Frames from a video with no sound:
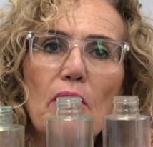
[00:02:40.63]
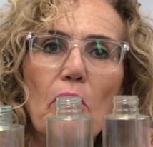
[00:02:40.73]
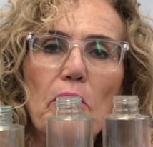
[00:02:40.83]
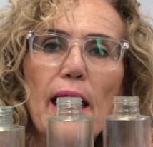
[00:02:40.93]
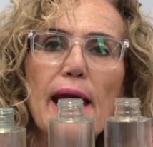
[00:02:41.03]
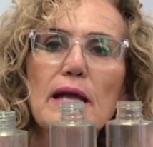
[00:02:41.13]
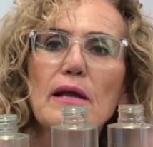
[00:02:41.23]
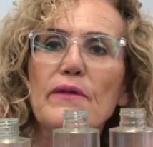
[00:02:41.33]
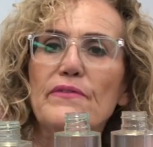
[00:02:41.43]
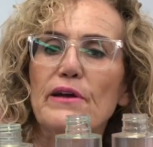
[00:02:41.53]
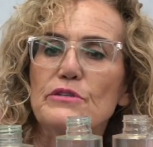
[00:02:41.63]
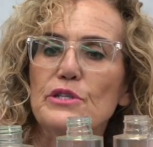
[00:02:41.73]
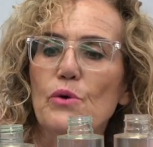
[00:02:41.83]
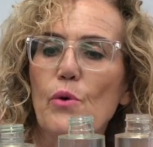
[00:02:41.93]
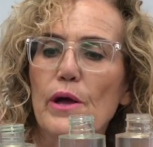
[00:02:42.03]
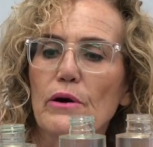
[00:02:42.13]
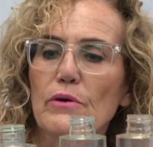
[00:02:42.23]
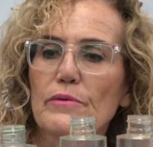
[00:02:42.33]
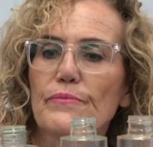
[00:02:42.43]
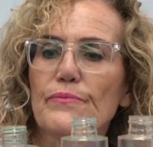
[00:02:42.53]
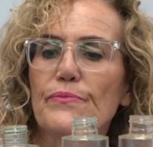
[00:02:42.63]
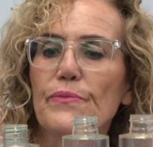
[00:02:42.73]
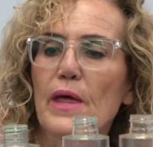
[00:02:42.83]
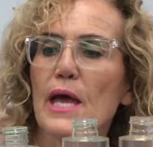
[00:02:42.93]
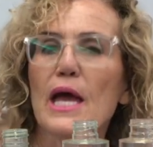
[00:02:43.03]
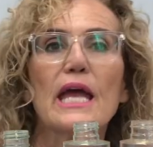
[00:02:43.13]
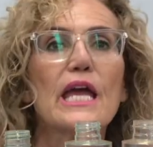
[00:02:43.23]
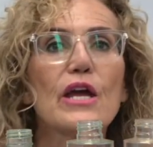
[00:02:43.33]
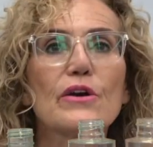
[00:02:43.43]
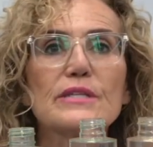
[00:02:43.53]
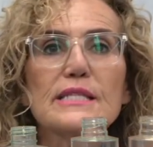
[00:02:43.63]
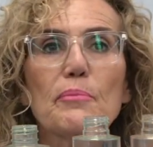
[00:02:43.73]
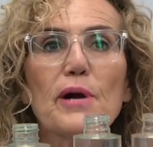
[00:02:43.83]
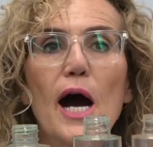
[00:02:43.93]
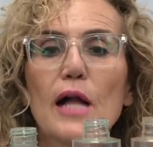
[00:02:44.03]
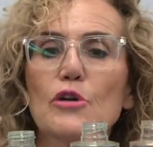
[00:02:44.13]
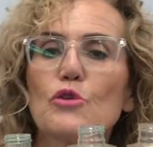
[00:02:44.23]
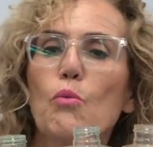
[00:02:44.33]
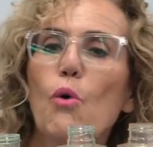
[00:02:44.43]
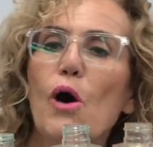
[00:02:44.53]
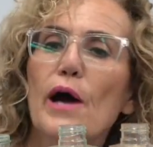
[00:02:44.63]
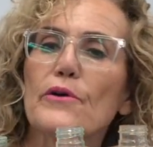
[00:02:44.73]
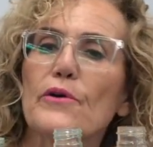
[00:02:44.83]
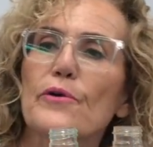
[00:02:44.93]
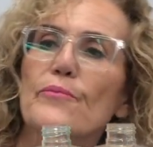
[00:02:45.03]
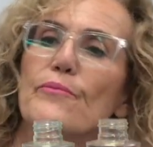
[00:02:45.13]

Okay, there's the oil. Here's the colored water.